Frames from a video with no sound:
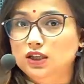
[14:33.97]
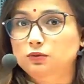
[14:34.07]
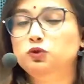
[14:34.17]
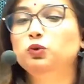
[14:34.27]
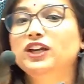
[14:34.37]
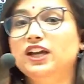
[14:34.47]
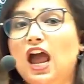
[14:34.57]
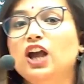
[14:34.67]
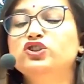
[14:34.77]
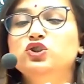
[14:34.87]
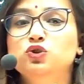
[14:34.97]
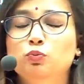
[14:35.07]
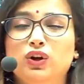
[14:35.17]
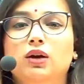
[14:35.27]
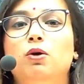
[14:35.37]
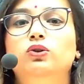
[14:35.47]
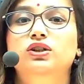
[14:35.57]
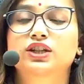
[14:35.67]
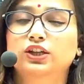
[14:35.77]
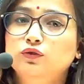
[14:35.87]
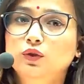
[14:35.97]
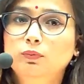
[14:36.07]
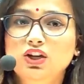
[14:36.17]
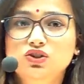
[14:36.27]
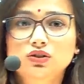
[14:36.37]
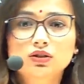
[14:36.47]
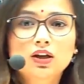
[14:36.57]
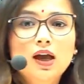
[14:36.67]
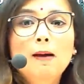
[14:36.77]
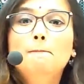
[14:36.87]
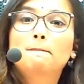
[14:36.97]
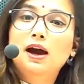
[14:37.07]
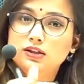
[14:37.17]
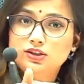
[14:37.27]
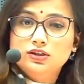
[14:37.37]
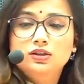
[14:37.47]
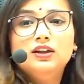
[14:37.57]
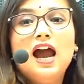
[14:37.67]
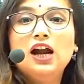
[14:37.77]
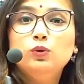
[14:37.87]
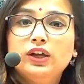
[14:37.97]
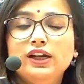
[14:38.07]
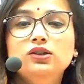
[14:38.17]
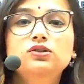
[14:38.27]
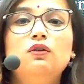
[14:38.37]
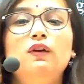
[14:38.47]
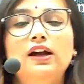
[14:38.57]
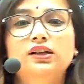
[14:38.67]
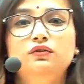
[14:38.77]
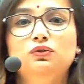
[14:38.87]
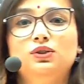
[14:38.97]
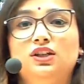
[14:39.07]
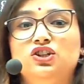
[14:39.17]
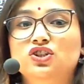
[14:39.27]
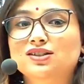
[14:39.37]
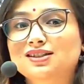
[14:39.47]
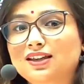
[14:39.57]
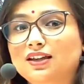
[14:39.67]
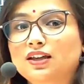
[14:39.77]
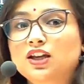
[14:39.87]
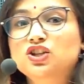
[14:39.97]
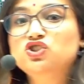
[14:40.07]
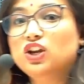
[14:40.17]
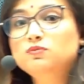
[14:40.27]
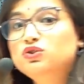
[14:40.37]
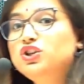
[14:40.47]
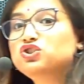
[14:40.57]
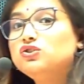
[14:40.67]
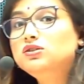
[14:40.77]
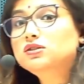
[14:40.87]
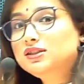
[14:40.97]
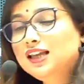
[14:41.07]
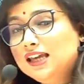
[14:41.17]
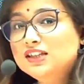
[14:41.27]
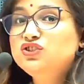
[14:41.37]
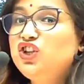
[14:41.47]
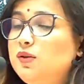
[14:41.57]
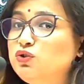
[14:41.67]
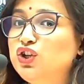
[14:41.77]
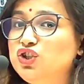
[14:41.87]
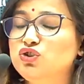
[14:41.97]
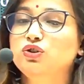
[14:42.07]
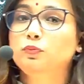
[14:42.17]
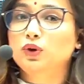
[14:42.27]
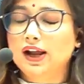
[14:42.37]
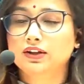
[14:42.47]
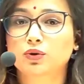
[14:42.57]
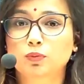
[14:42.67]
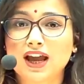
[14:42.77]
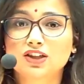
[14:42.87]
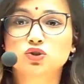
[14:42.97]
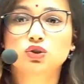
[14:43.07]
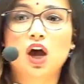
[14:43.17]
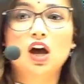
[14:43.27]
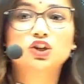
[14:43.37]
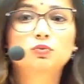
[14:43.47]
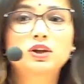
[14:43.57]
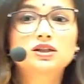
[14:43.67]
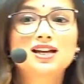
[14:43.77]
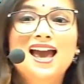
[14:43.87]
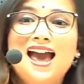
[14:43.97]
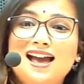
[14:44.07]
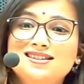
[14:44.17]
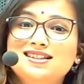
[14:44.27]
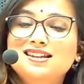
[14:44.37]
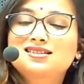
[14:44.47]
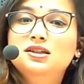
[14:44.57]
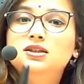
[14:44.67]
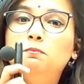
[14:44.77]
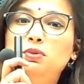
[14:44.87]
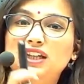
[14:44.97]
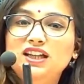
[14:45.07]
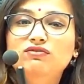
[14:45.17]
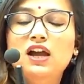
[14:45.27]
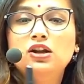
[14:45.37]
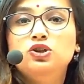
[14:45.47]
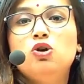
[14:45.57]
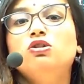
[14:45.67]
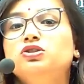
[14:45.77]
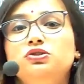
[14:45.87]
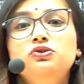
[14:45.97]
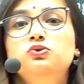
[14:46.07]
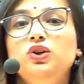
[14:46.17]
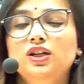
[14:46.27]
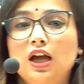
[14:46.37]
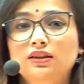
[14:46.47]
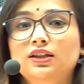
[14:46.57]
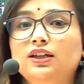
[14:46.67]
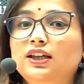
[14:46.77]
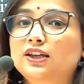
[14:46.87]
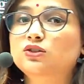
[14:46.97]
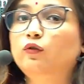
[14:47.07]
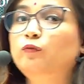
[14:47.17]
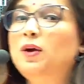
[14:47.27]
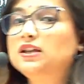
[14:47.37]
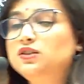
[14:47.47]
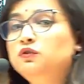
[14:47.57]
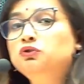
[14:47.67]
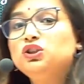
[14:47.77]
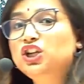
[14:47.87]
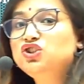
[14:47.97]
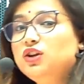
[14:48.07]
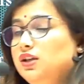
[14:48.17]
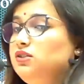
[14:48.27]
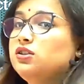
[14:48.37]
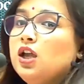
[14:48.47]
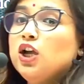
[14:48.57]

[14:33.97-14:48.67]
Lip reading: doing an action to bring about the death of the patient. But the advocates of active euthanasia say, James Rachel replies to the argument and says that the belief that the doctor is doing nothing in case of passive euthanasia is